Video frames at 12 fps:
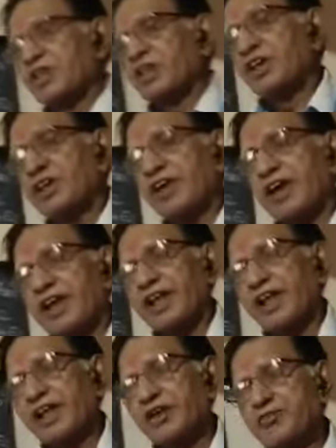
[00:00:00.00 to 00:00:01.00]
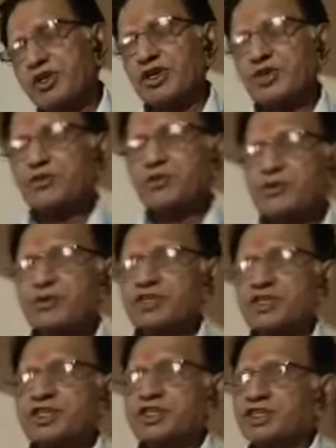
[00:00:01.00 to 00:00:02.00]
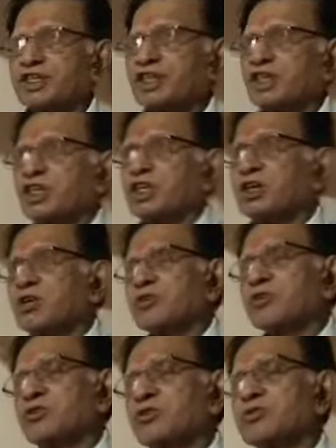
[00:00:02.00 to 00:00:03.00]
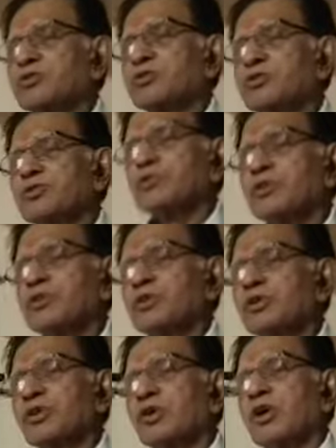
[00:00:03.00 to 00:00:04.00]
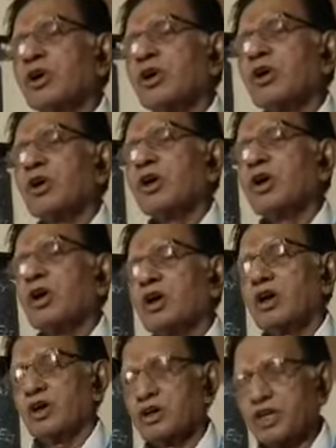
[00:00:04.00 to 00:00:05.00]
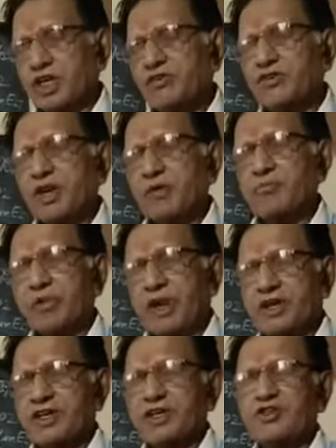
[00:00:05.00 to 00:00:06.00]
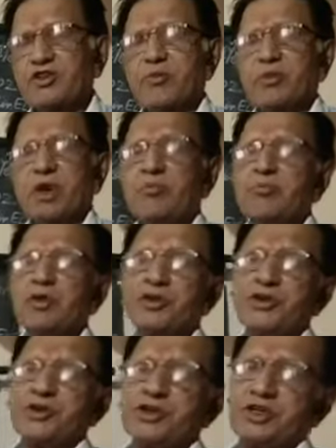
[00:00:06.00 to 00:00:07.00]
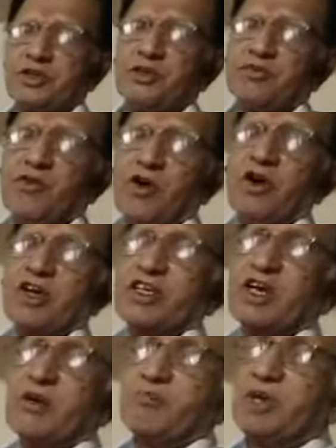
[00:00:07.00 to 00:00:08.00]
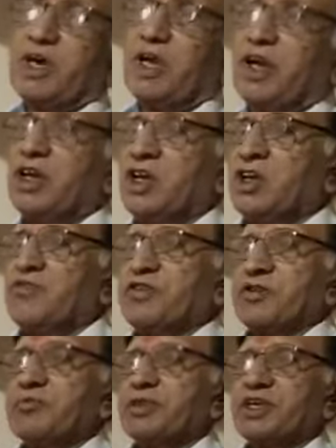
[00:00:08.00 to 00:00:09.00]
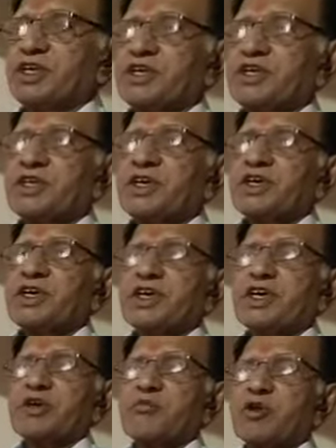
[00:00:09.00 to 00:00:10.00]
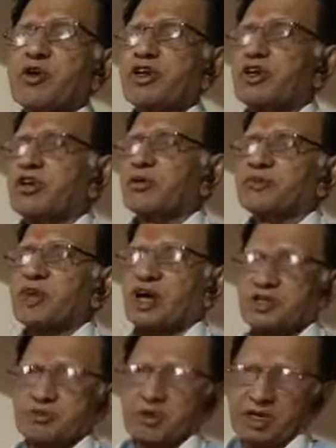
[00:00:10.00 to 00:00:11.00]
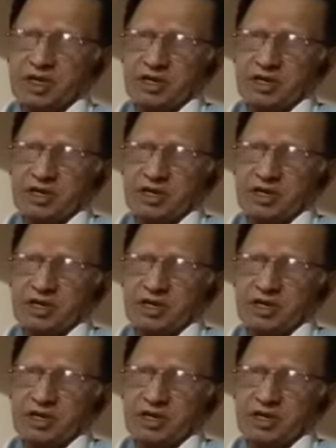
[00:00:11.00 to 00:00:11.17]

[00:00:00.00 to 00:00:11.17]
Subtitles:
can be used to give them practice of composition. For example, we bring a model of Taj Mahal.